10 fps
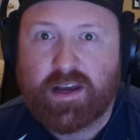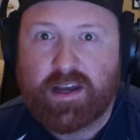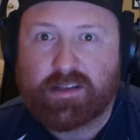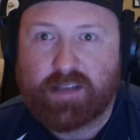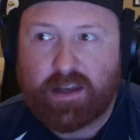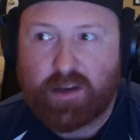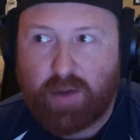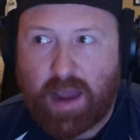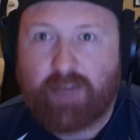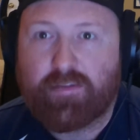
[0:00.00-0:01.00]
is that you
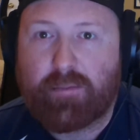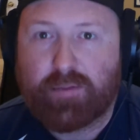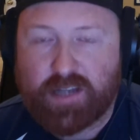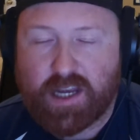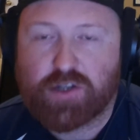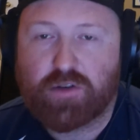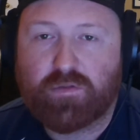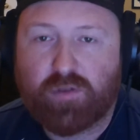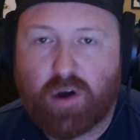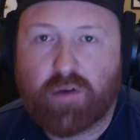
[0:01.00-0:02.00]
have that potential
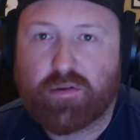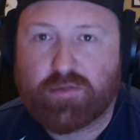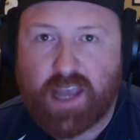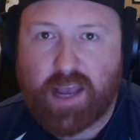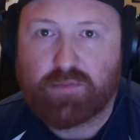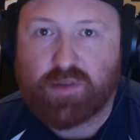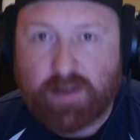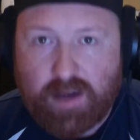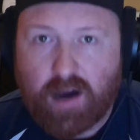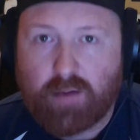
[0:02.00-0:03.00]
for all those games to
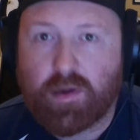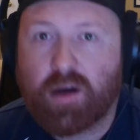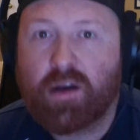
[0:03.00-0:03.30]
come